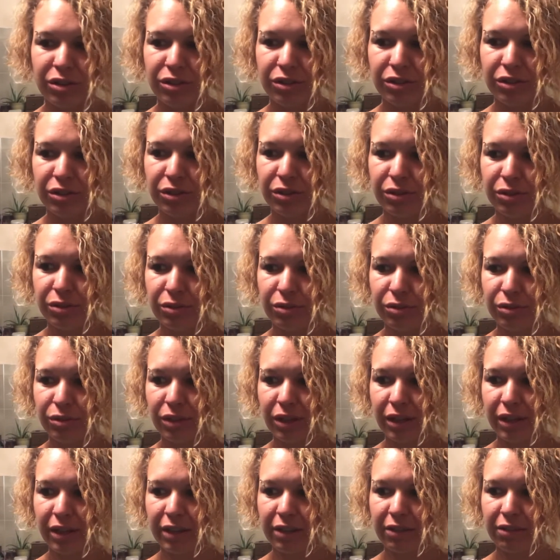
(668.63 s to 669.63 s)
Do you,
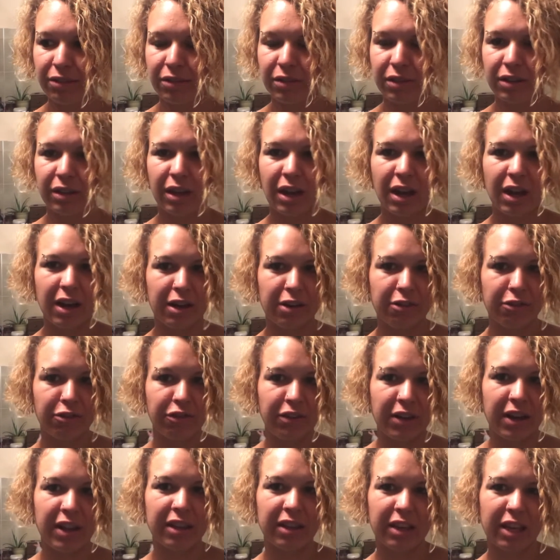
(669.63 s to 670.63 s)
like, kind of
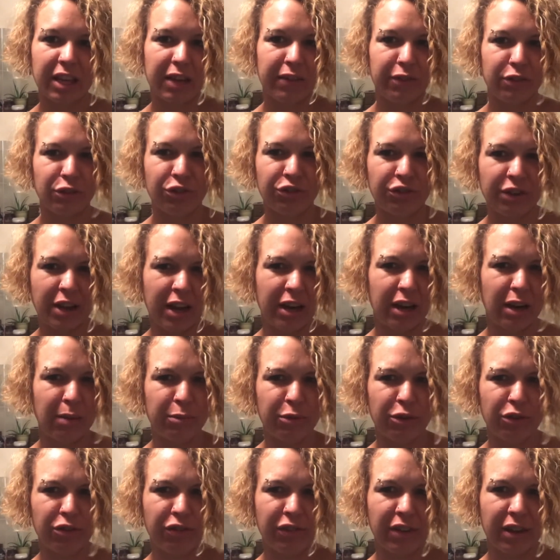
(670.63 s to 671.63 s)
faint? Like, if you stand
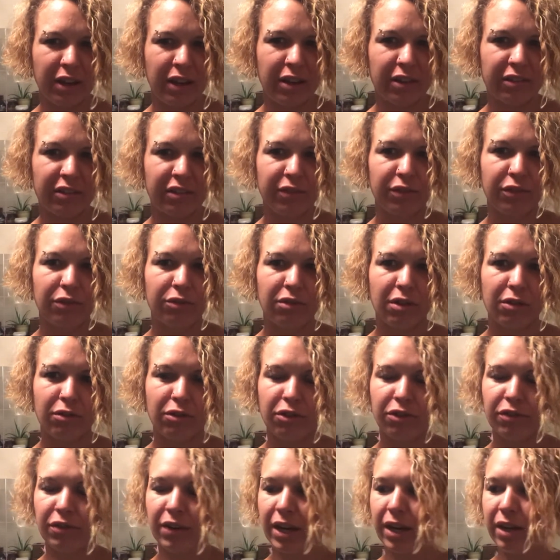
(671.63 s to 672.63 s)
up too fast, if you've
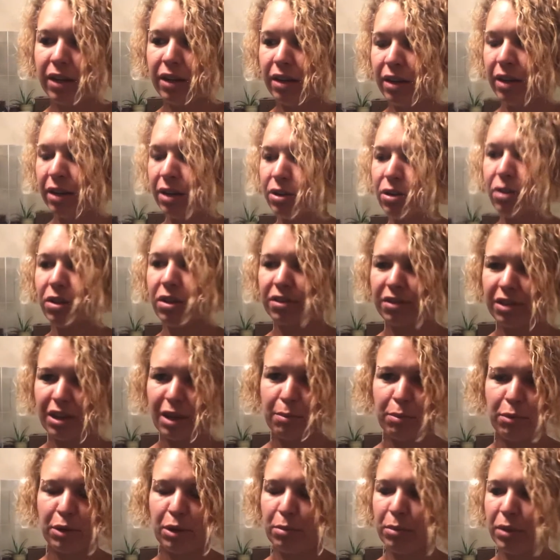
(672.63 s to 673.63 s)
ever fainted, I don't know what's
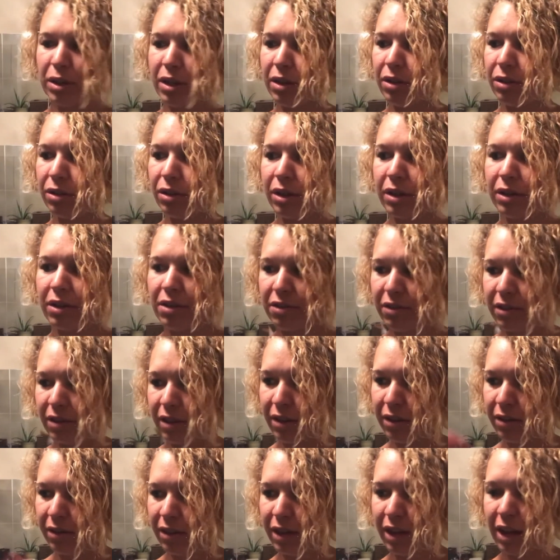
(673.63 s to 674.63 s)
happened to me. Or at least
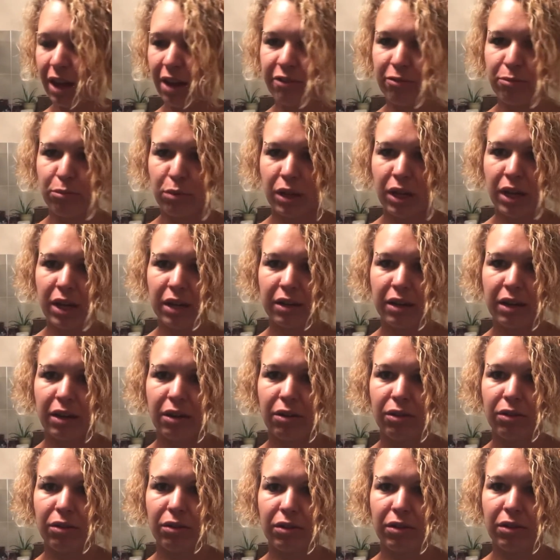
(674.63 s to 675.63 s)
I, like, have blacked
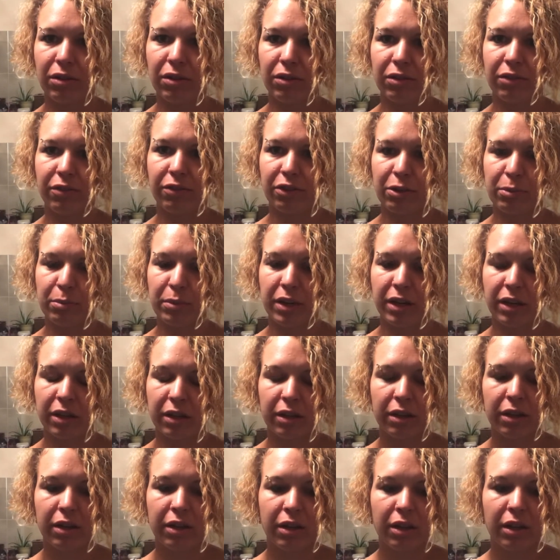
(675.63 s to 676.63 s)
out for a minute.